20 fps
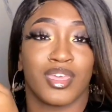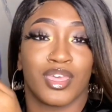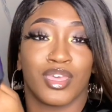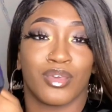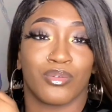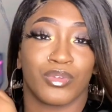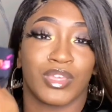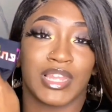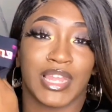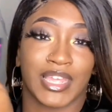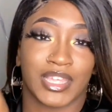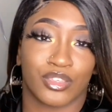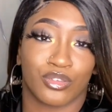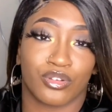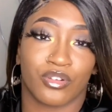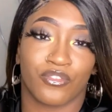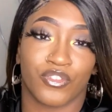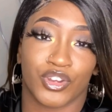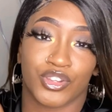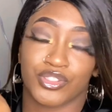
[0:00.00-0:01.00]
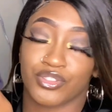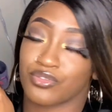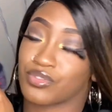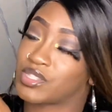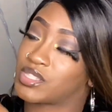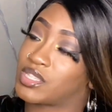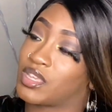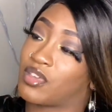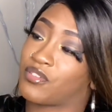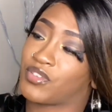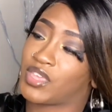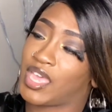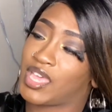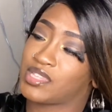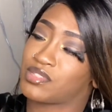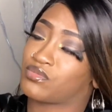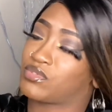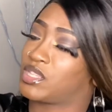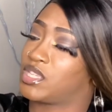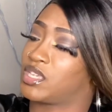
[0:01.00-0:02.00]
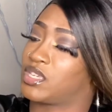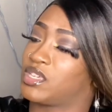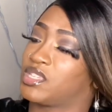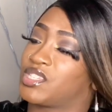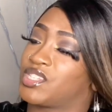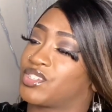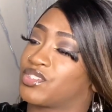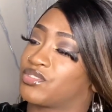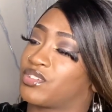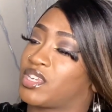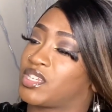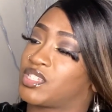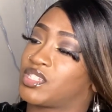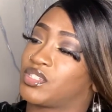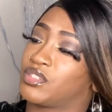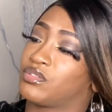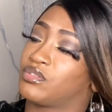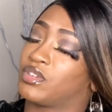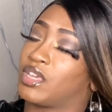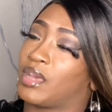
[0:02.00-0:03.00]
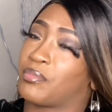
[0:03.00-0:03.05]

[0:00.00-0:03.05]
we like universal stuff. It has really good stretch to it.